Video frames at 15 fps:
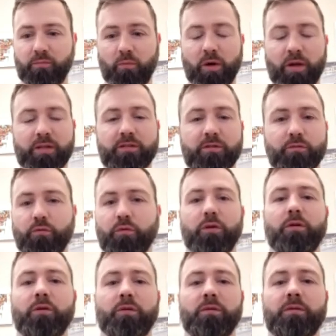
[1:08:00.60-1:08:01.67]
wants to
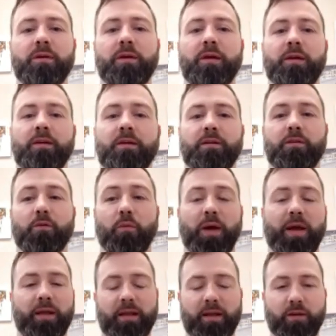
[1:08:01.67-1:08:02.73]
roll the
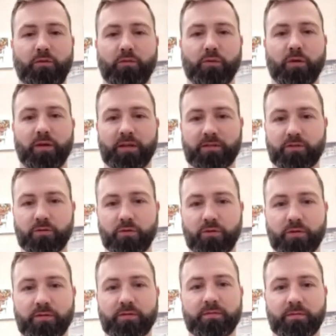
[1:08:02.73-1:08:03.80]
way that you roll at
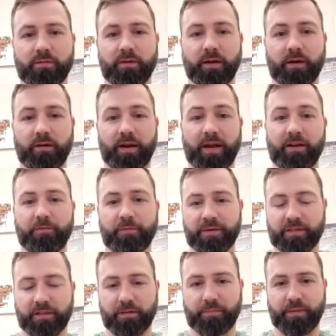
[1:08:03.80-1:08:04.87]
school. You know, not
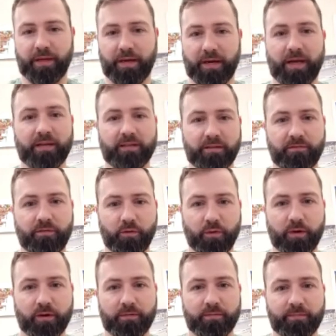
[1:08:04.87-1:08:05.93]
everybody's going to play nice, if you
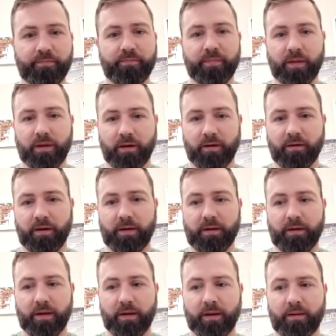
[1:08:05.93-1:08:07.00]
will. You know,
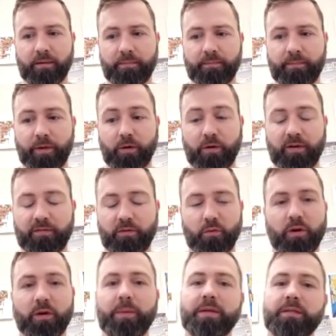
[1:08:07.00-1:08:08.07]
and um, you don't have to
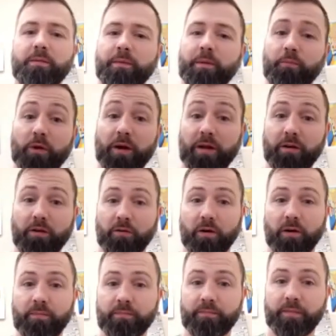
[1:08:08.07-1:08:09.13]
worry about somebody breaking your arm.